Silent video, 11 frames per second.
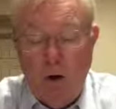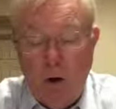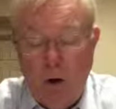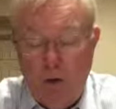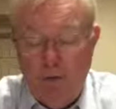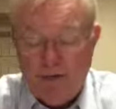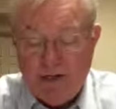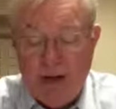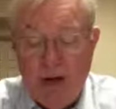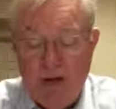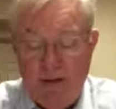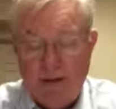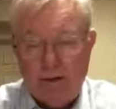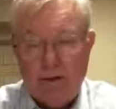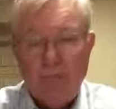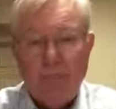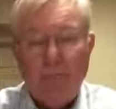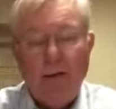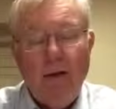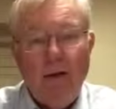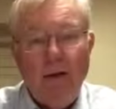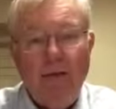on misconduct.
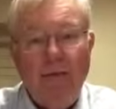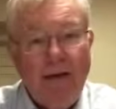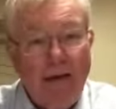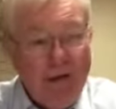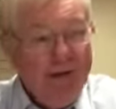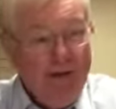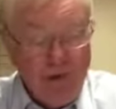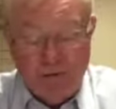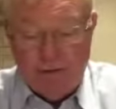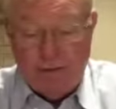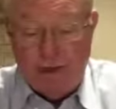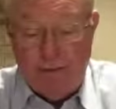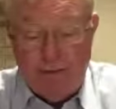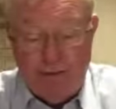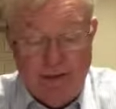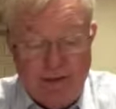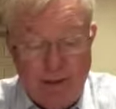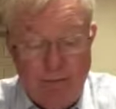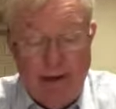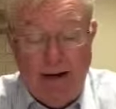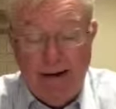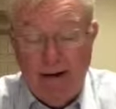The insurance companies
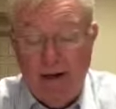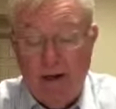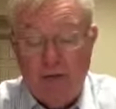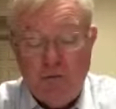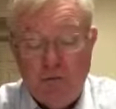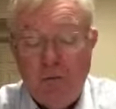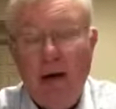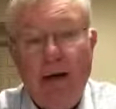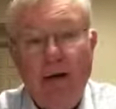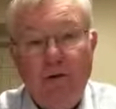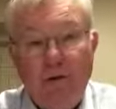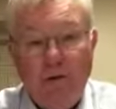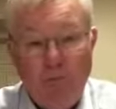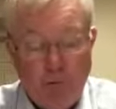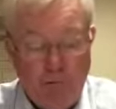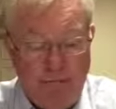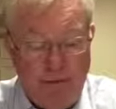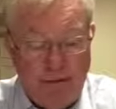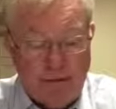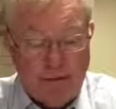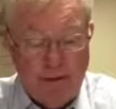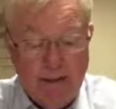demanded training to prevent
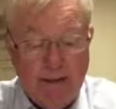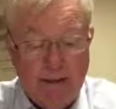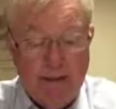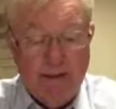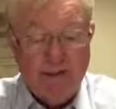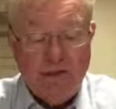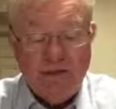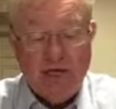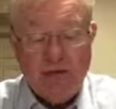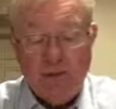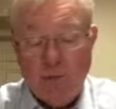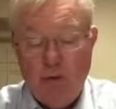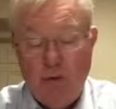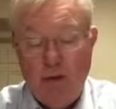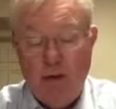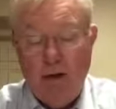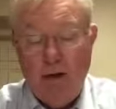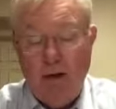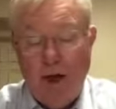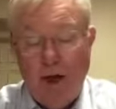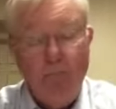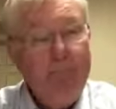sexual
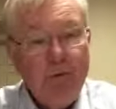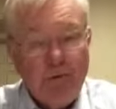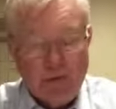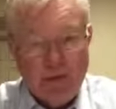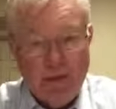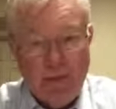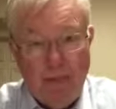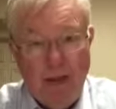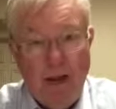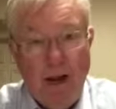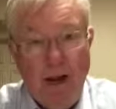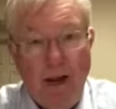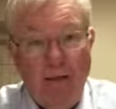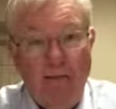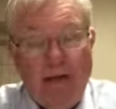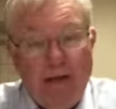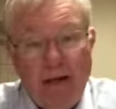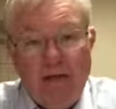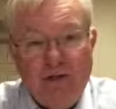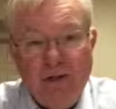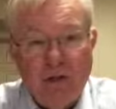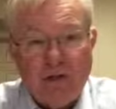abuse. The
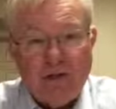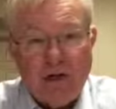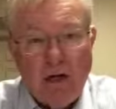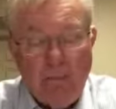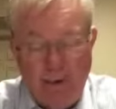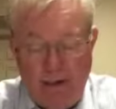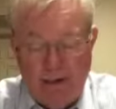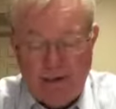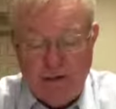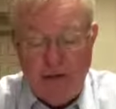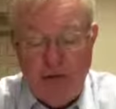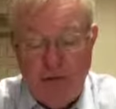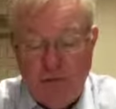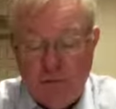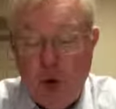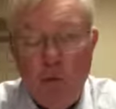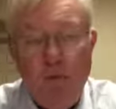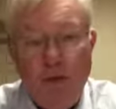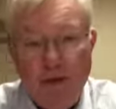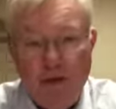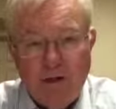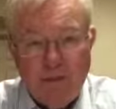insurance companies drove
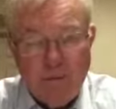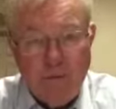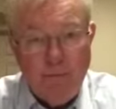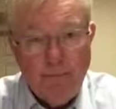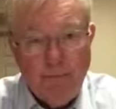the issue,